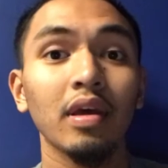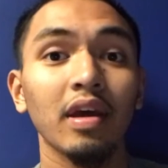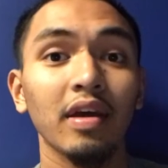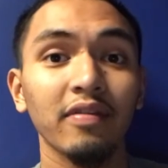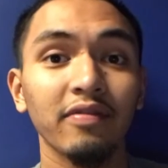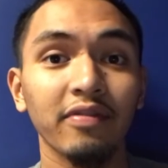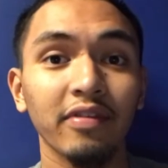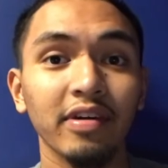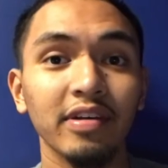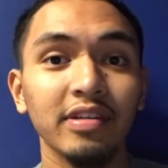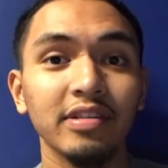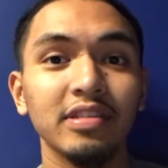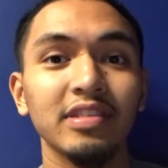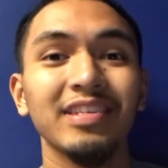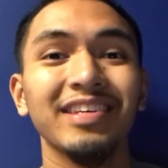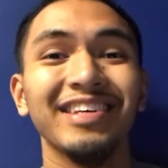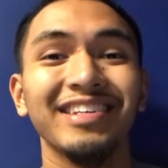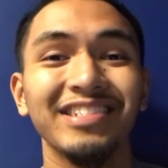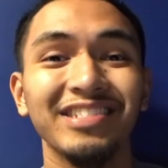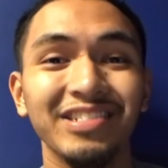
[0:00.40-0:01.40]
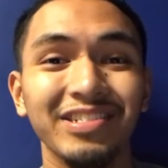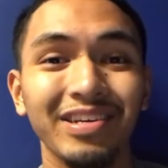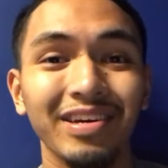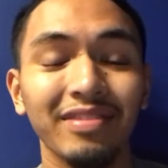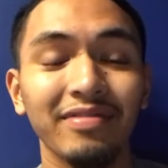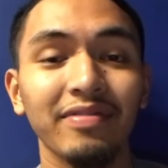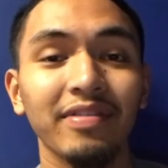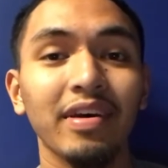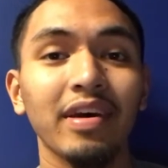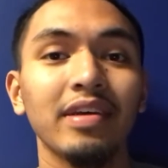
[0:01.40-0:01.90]
Hey friends, it's
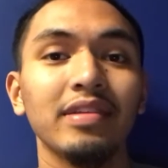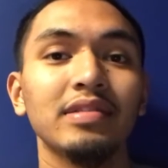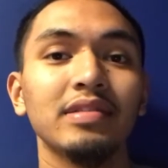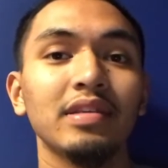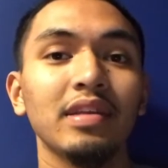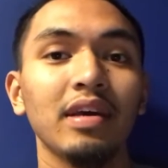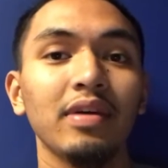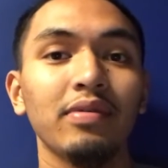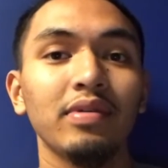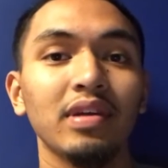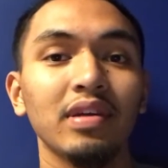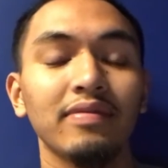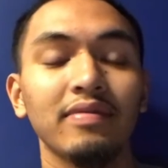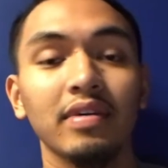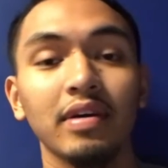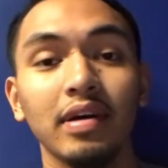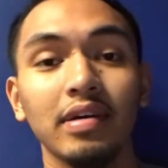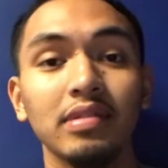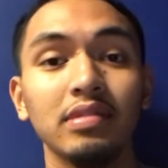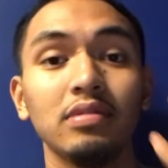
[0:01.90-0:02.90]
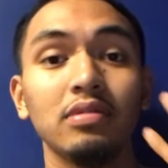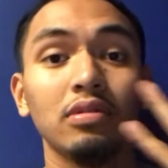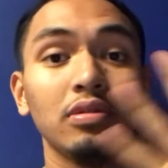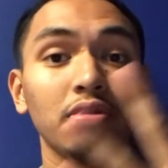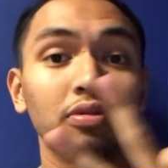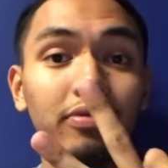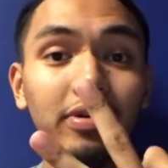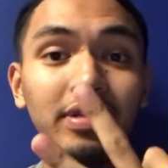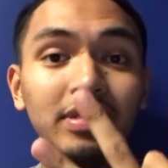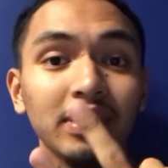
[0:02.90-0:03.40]
Jeff, and today I want to give you guys
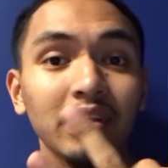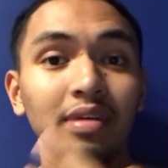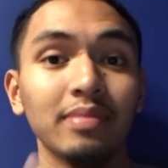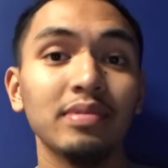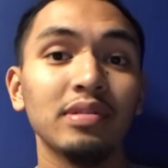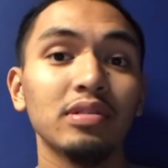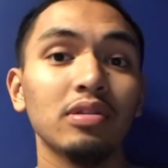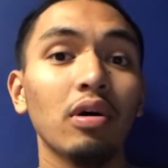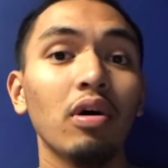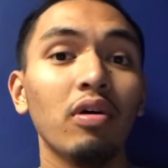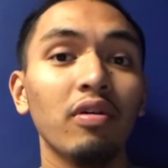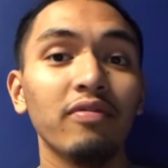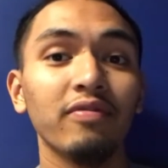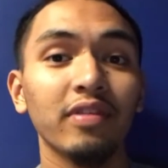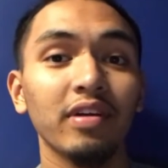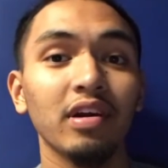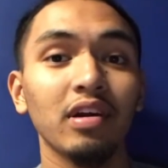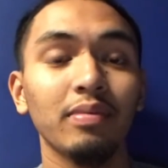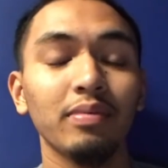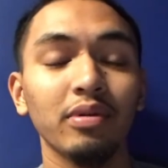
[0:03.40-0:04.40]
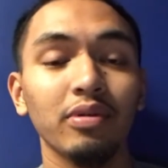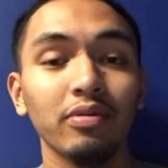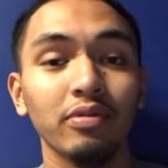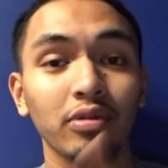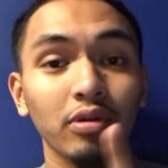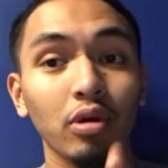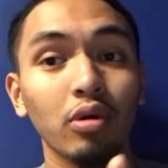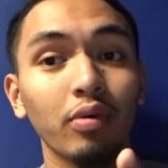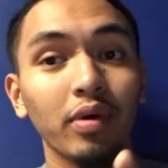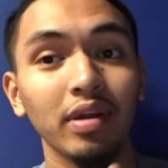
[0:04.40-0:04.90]
3 tips that'll hopefully help you
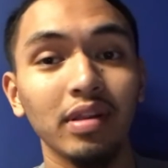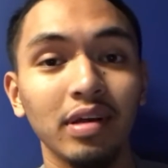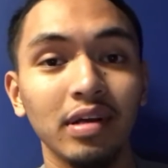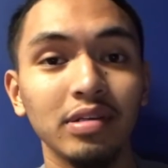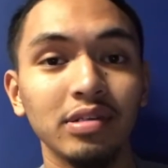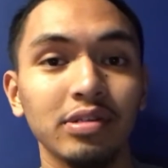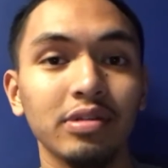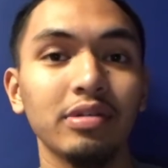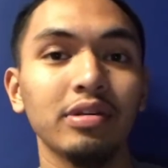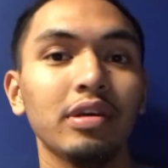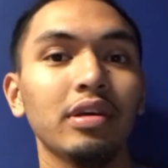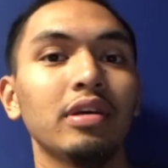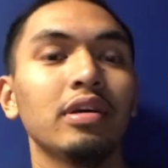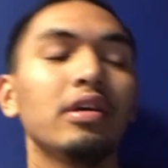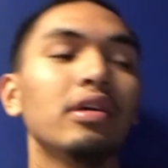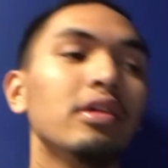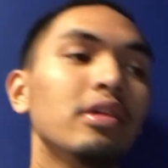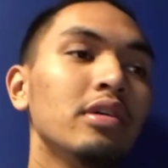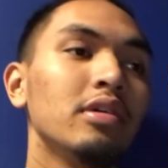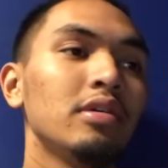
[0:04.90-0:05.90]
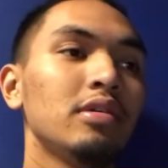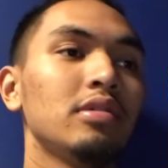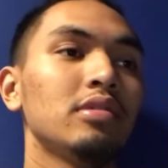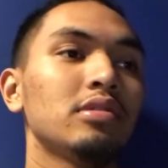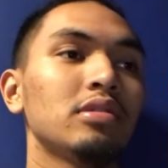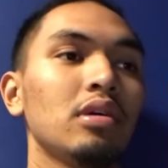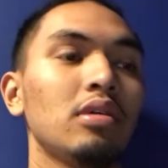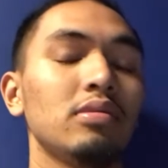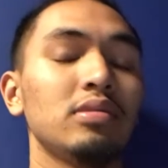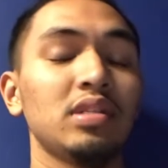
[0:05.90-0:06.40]
with your weight loss journey.
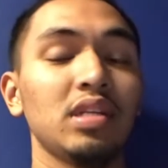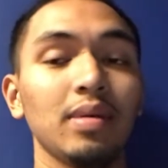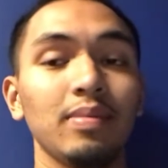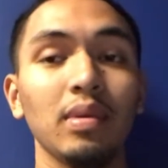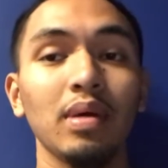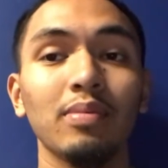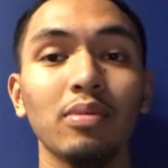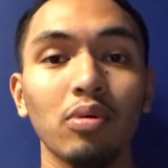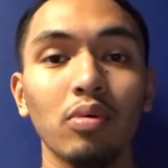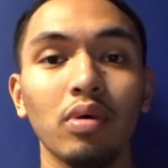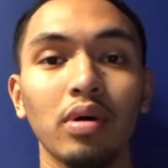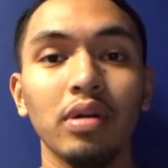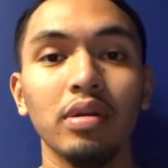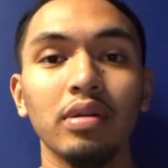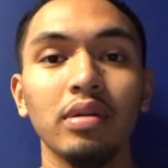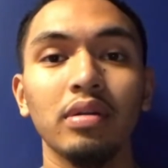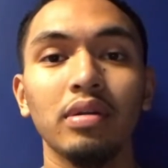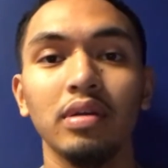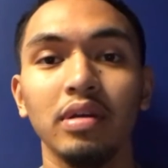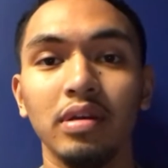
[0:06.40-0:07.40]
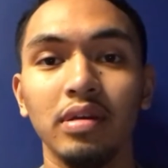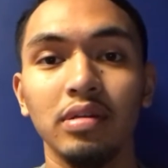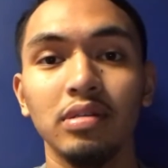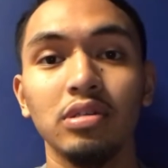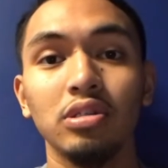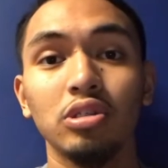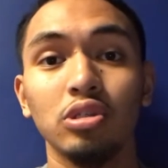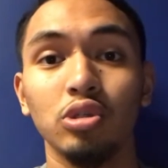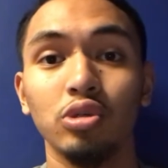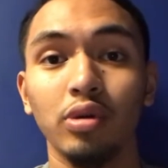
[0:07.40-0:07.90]
So, tip number 1
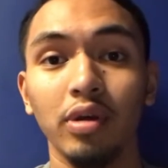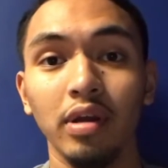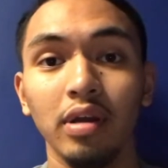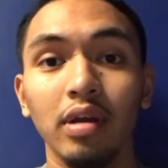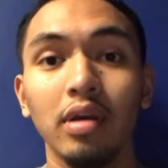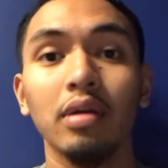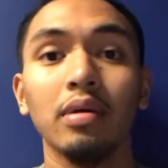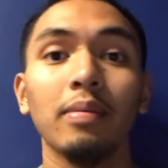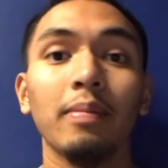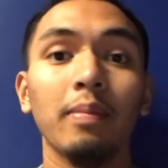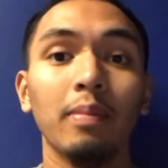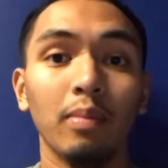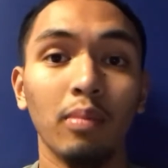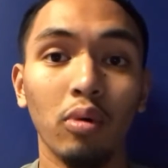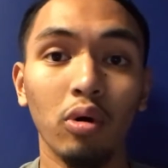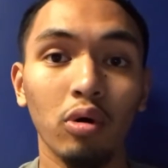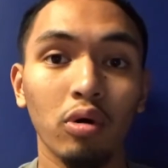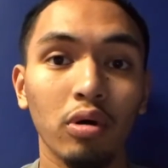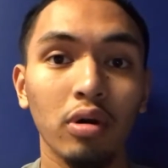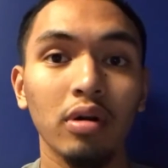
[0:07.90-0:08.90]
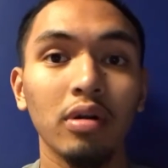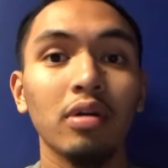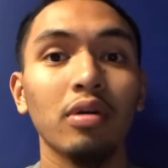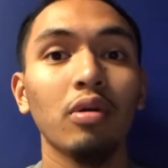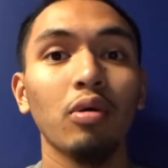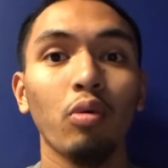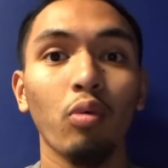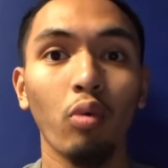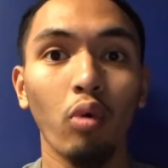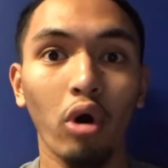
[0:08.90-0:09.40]
is drink more
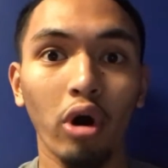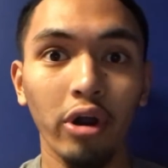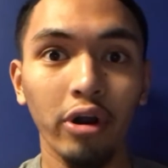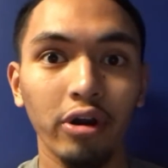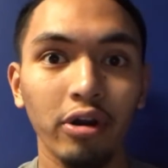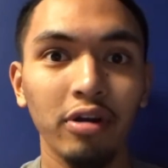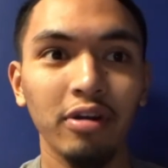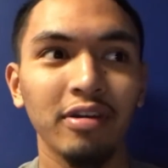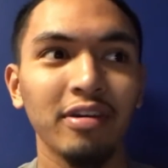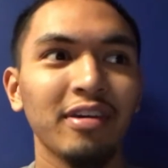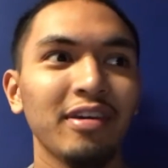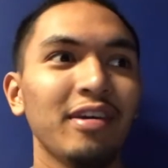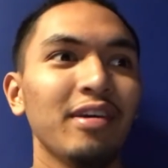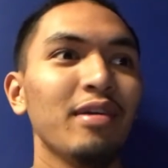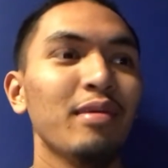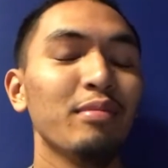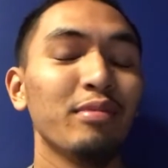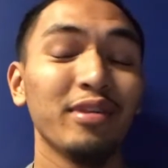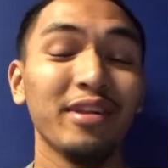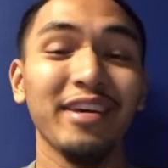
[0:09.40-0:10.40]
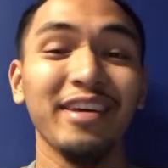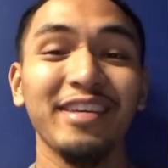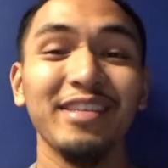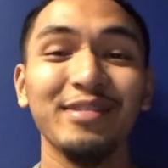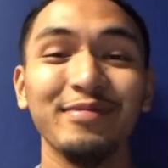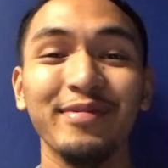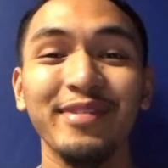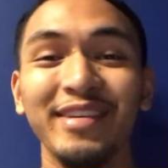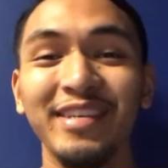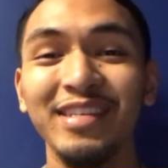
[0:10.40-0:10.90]
water.
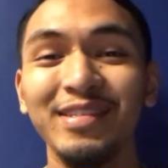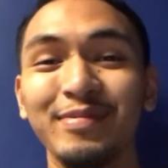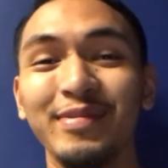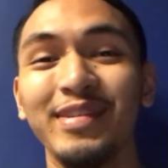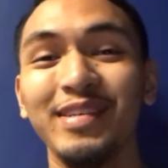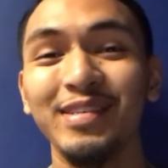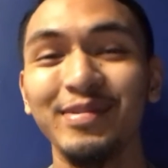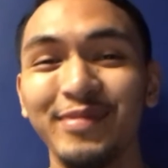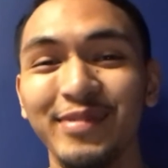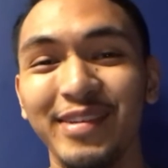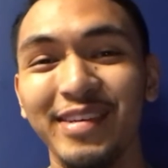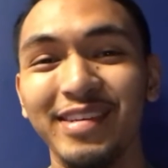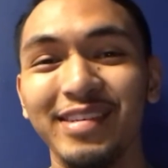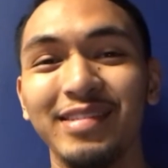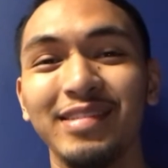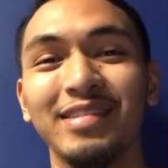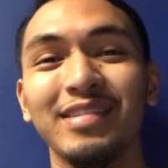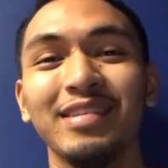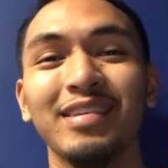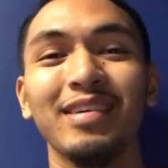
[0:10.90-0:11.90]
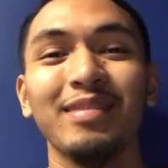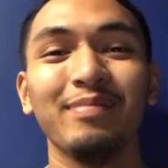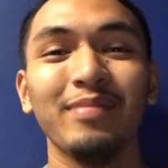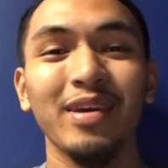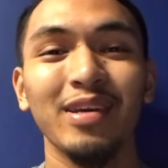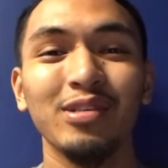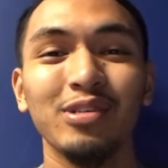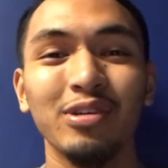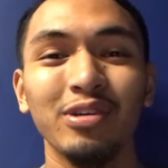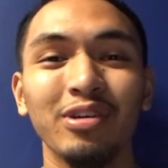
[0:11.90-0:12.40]
Please, please, please, please
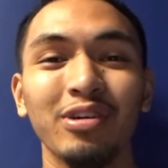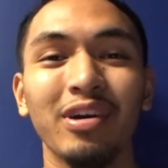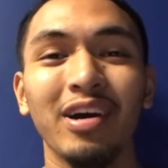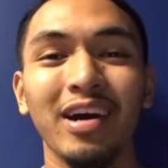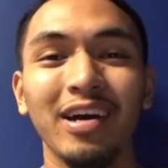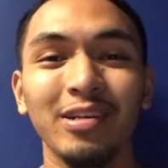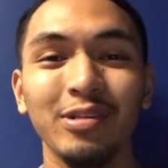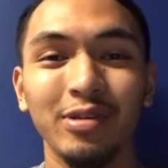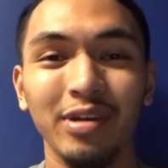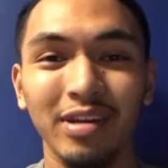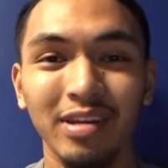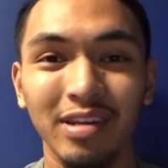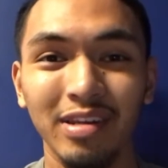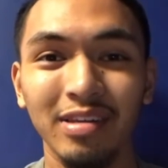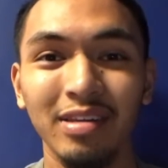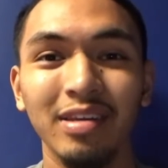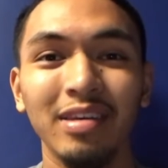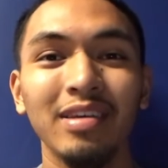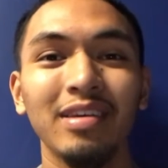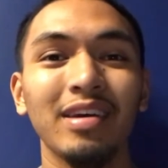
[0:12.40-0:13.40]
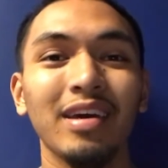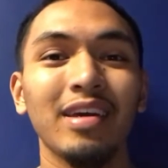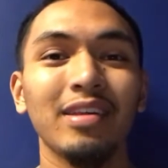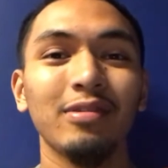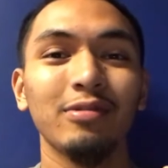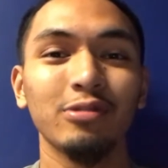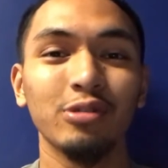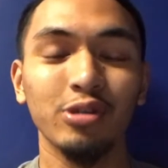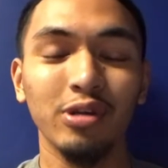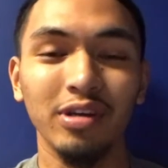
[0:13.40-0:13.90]
make sure you're hydrated and
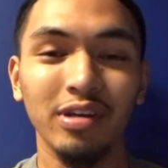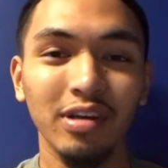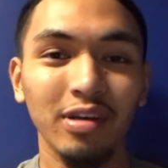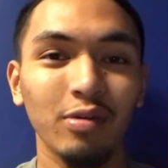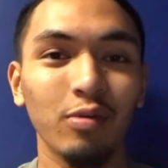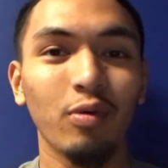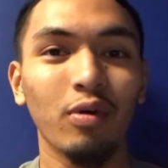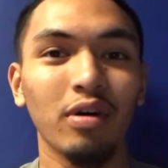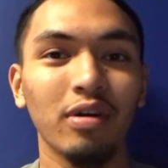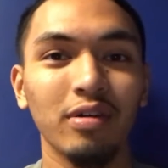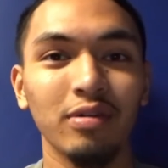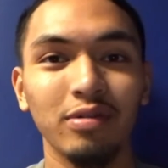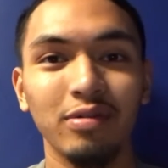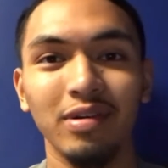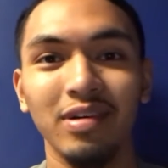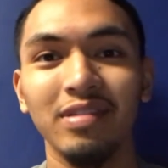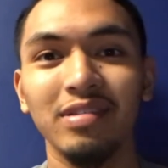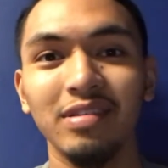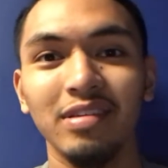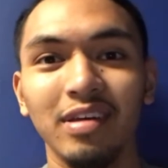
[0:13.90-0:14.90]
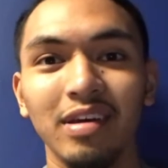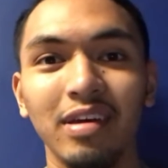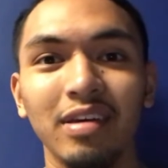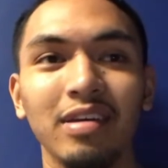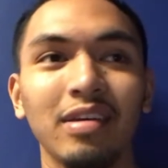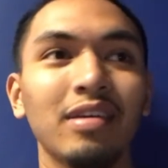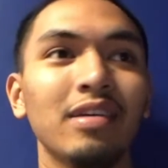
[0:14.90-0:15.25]
you're drinking water throughout the day.